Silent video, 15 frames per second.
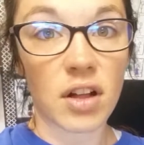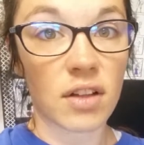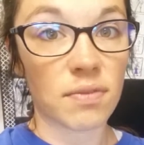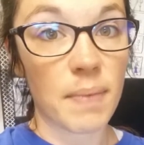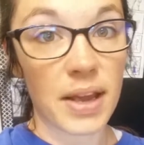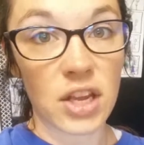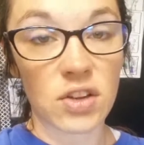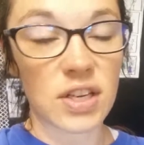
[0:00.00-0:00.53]
all of
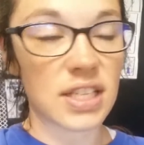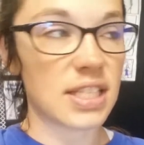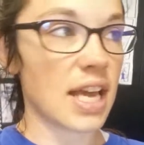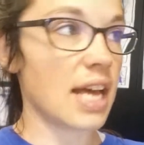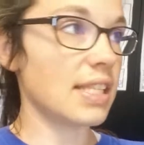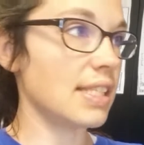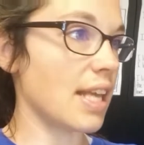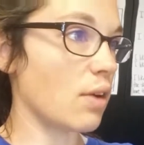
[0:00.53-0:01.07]
my unit
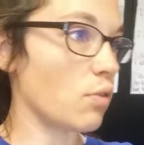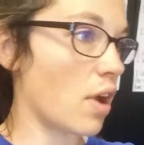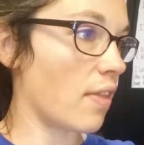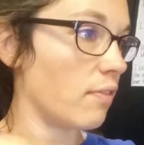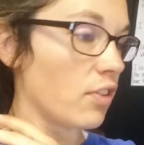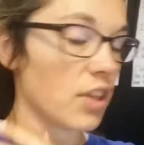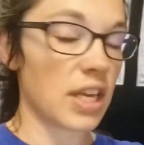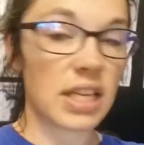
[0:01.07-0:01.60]
tests, I
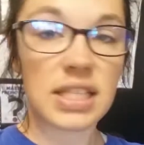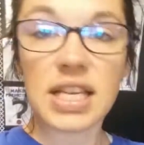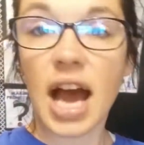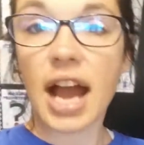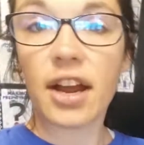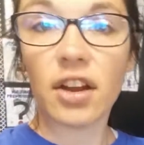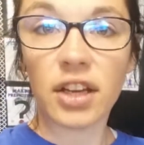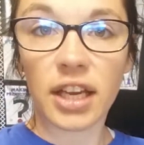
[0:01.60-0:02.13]
run for the
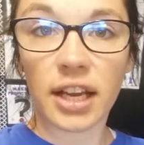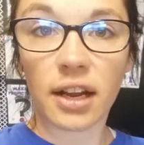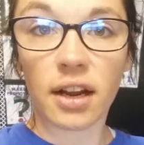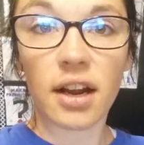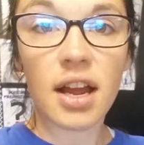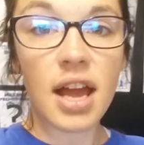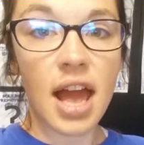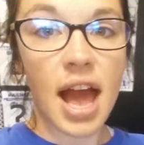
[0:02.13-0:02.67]
entire
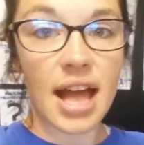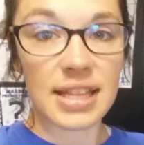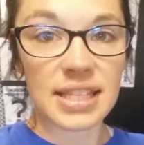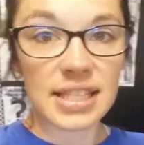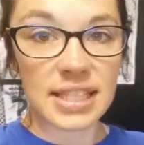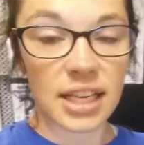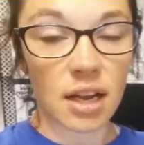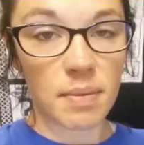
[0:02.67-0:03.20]
year and
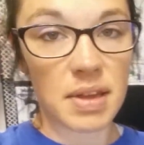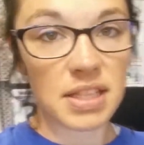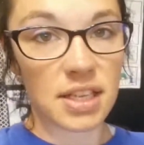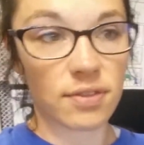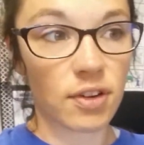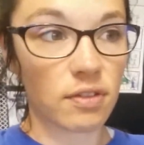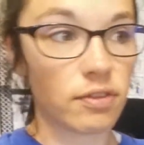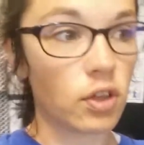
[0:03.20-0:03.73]
stick them in
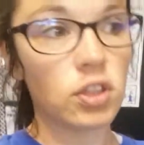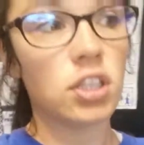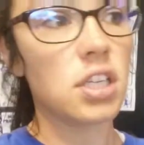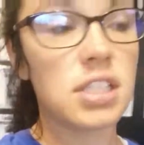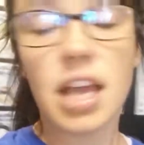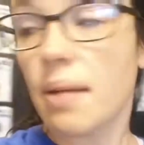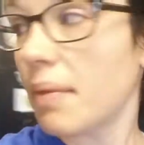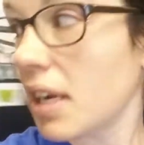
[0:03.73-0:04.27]
different folders. I